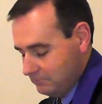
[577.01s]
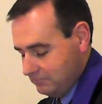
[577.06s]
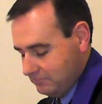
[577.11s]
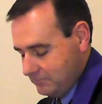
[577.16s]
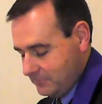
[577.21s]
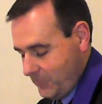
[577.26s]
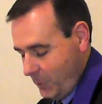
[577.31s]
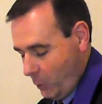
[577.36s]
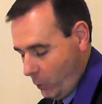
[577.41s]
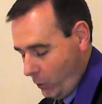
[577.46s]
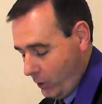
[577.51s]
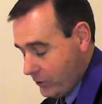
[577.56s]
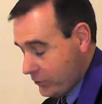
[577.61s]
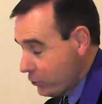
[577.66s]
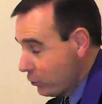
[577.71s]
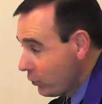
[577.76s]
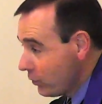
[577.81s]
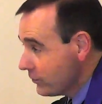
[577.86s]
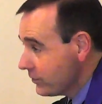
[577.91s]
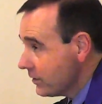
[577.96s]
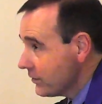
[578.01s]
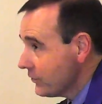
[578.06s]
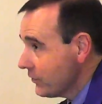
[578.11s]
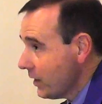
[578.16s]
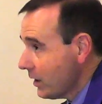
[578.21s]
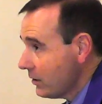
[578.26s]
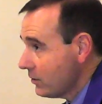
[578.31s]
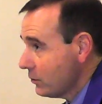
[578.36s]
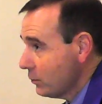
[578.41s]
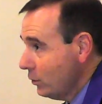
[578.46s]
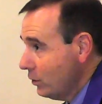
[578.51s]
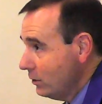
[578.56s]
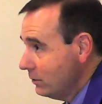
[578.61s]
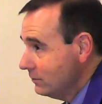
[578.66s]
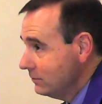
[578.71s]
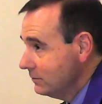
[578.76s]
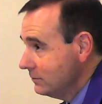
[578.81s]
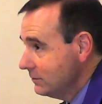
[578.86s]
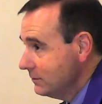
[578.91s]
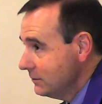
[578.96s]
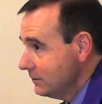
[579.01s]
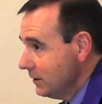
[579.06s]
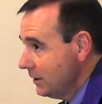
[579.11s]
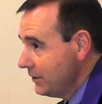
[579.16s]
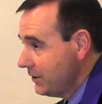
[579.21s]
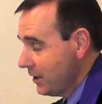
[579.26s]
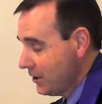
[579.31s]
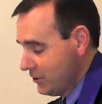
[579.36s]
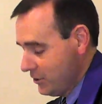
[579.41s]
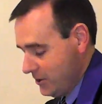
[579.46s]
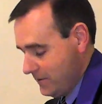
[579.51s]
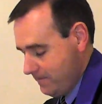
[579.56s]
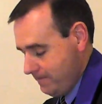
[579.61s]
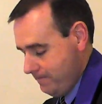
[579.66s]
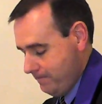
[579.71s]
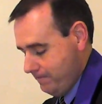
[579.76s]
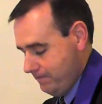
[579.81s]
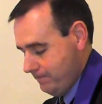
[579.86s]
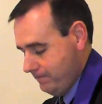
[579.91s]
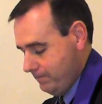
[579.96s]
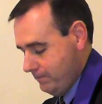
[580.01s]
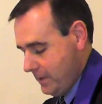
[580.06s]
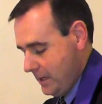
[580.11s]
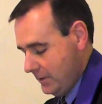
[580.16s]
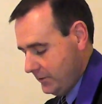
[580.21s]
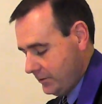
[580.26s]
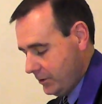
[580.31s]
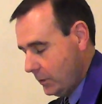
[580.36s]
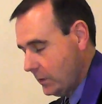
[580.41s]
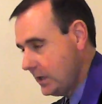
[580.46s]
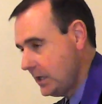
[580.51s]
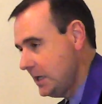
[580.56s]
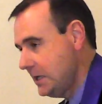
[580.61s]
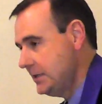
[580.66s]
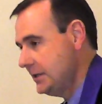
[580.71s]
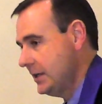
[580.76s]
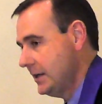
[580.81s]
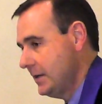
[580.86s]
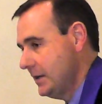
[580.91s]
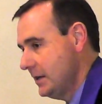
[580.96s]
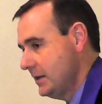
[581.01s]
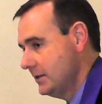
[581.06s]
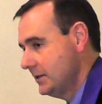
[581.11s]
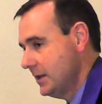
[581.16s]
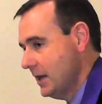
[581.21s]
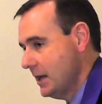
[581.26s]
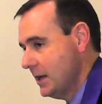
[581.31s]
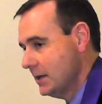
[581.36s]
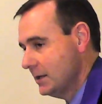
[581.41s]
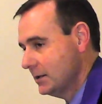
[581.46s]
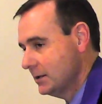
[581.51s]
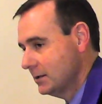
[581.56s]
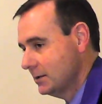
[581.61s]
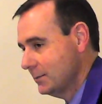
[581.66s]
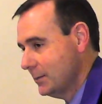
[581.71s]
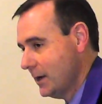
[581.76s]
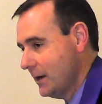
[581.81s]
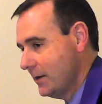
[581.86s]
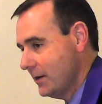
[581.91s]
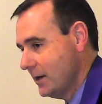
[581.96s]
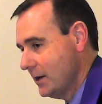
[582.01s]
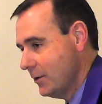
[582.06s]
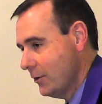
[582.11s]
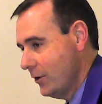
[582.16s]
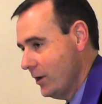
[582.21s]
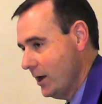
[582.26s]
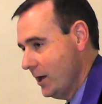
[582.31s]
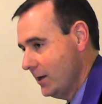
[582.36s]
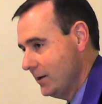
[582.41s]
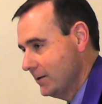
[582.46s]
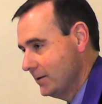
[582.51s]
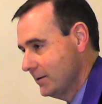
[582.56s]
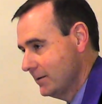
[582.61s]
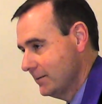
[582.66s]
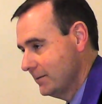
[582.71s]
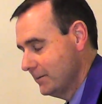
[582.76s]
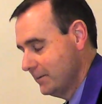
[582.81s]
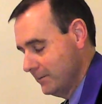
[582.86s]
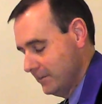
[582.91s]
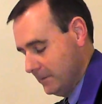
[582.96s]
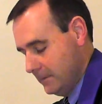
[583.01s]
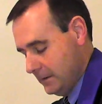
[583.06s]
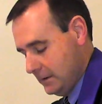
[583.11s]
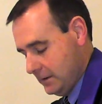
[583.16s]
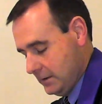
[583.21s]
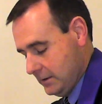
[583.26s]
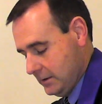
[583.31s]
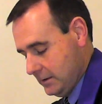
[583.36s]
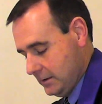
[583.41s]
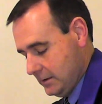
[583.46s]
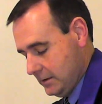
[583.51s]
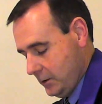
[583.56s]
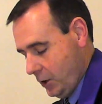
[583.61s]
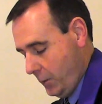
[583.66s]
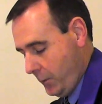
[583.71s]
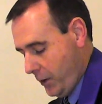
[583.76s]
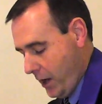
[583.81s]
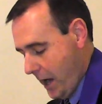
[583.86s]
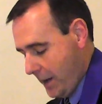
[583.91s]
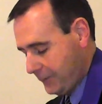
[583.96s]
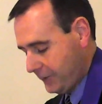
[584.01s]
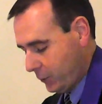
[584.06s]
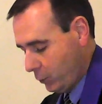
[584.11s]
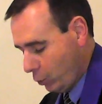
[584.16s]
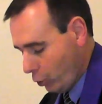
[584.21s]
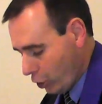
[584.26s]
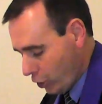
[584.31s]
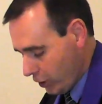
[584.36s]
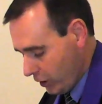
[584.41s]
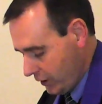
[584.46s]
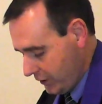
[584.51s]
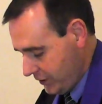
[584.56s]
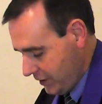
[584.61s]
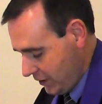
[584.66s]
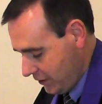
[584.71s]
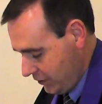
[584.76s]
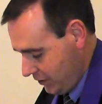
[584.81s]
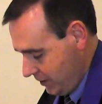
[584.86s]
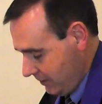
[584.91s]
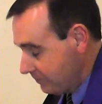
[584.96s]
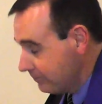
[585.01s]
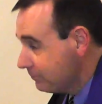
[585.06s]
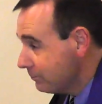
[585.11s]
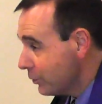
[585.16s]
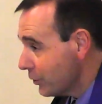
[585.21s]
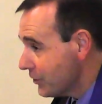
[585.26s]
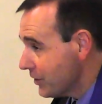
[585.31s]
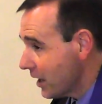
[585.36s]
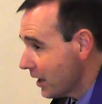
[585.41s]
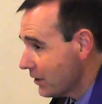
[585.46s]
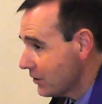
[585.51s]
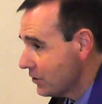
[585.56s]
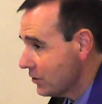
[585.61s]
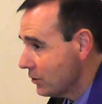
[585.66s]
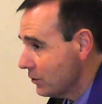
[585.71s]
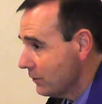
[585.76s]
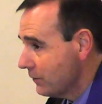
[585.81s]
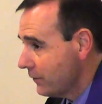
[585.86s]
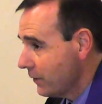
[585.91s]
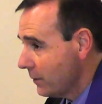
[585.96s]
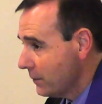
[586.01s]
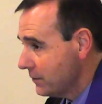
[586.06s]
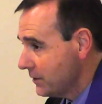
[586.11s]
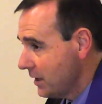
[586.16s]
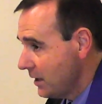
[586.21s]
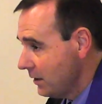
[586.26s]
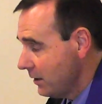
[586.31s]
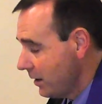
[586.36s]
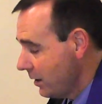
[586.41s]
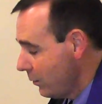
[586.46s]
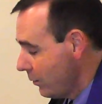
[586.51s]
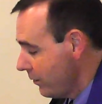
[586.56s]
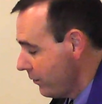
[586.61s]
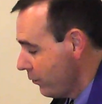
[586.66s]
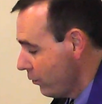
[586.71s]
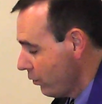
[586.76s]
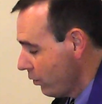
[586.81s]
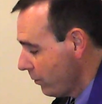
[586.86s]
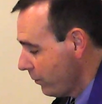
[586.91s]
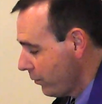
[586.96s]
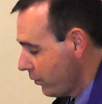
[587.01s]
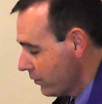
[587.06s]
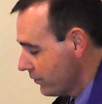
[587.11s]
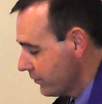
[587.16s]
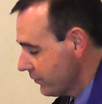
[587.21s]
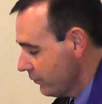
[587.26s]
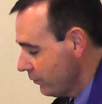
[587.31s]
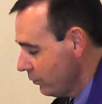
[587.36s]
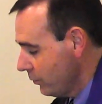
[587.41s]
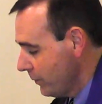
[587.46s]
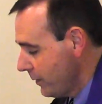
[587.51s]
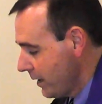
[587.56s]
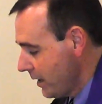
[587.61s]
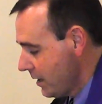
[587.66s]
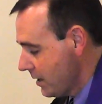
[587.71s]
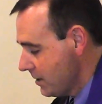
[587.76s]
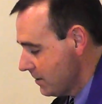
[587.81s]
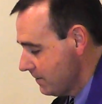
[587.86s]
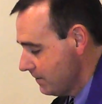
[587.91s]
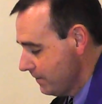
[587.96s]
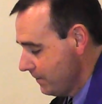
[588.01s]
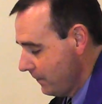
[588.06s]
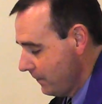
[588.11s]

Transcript: Or is yours a sexual addiction made so easy these days by the internet? Or perhaps a work addiction protects you from dealing with your personal pain?